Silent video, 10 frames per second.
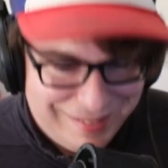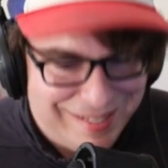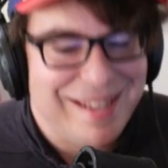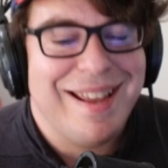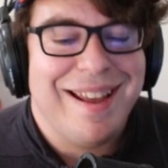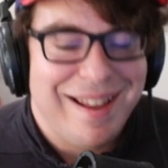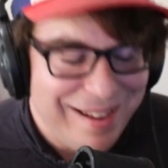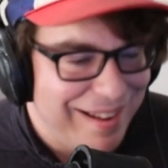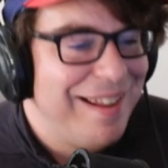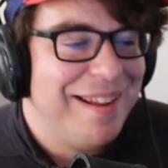
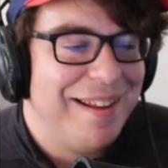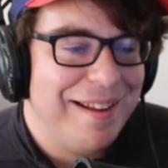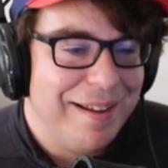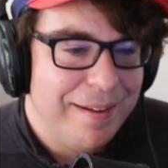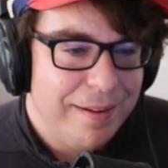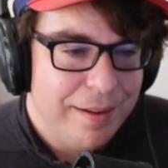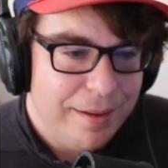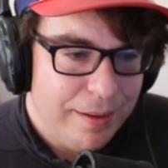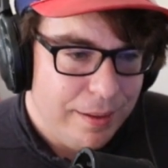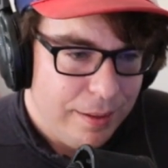Yeah!
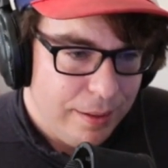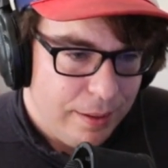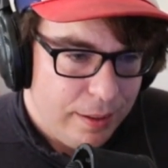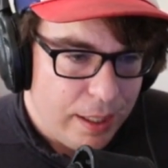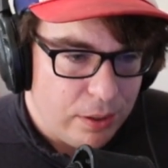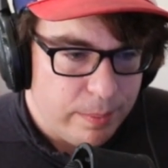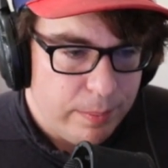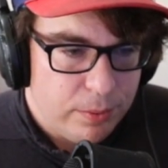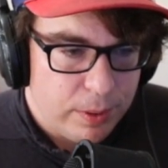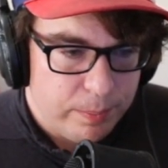I remembered
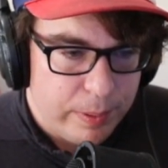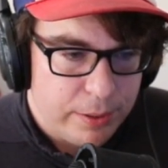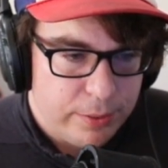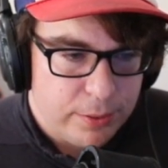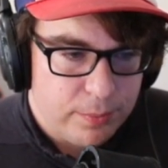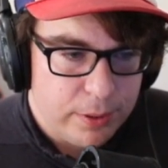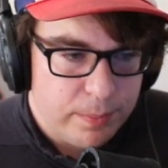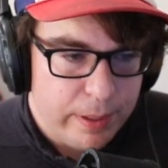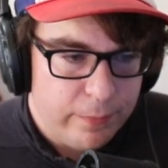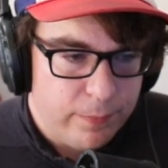what boss this was
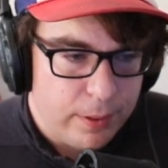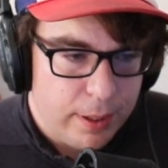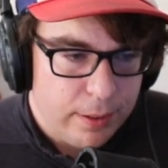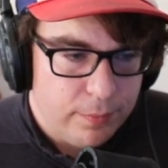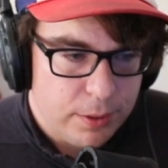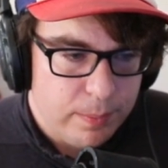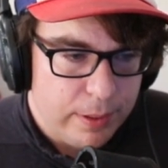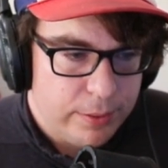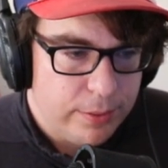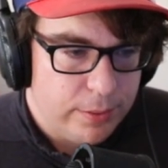by forgetting which
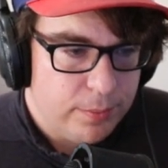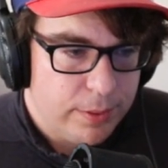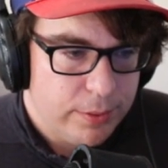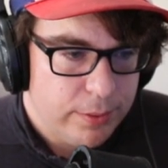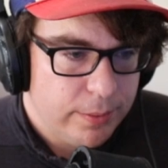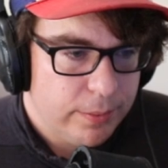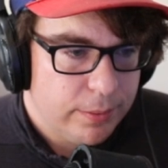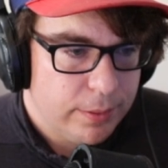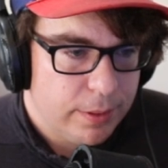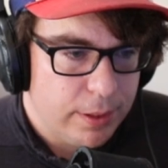boss this was.
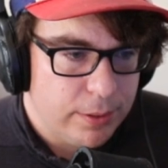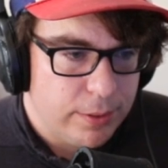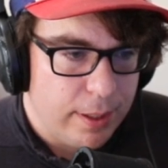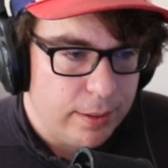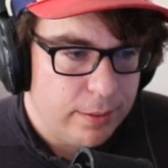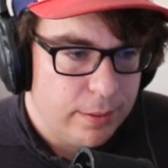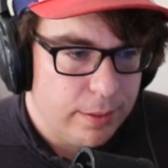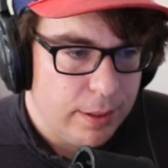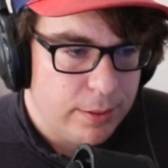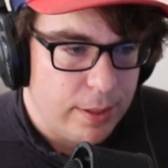It's that
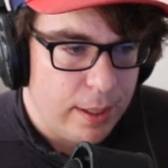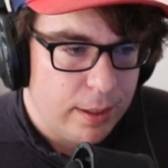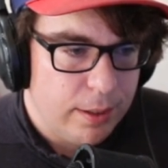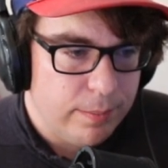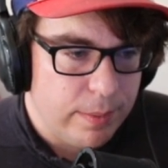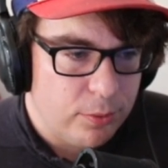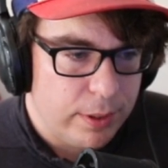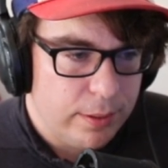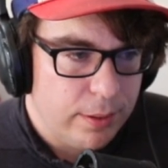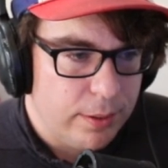kind of memory.
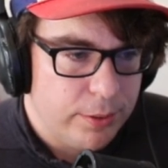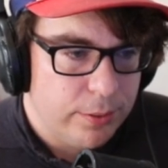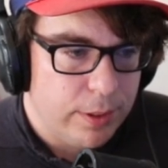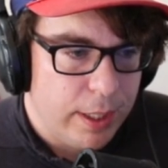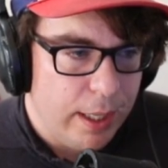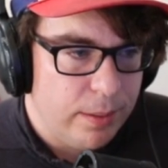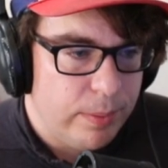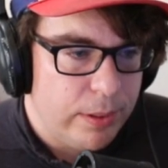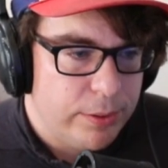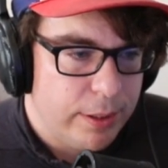Also, the
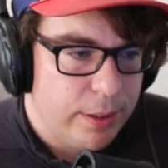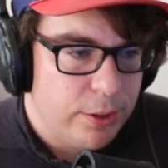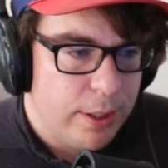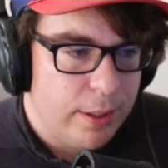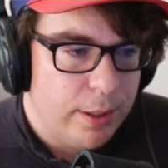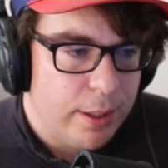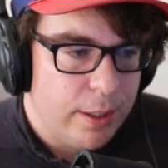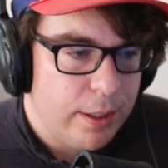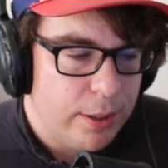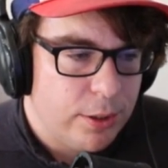cannonballs that
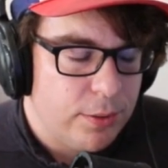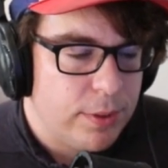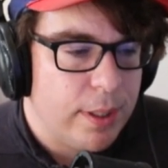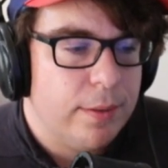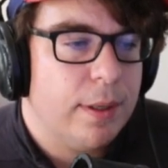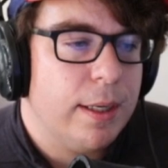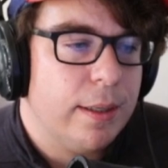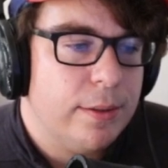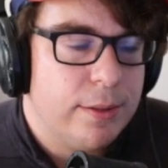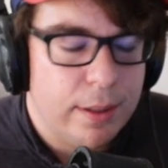it shoots out, I can
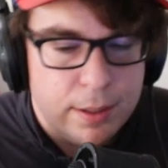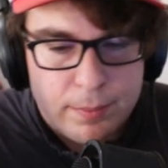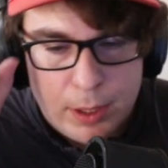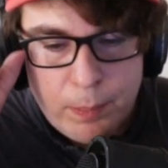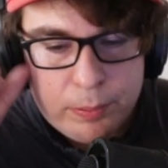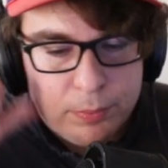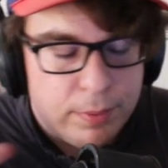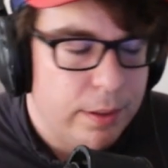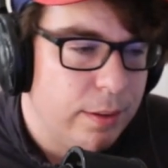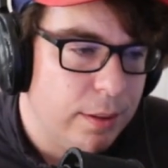send them up
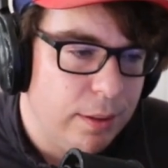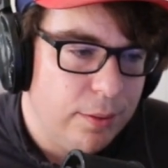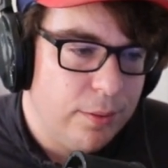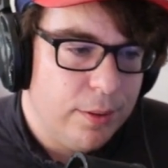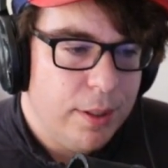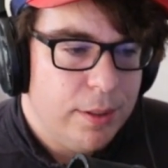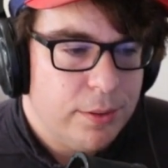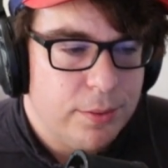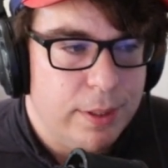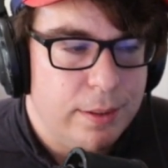with the
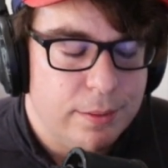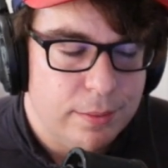tornado.